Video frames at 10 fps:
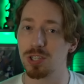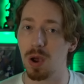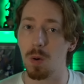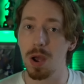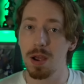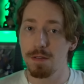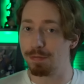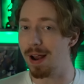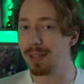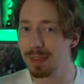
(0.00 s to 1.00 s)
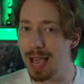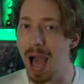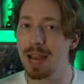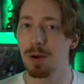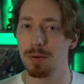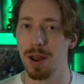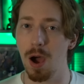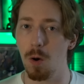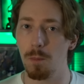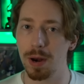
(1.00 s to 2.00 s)
So frankly, I don't
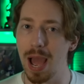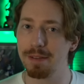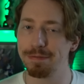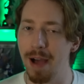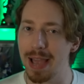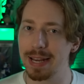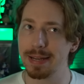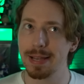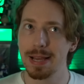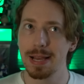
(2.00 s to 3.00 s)
know, but I find it,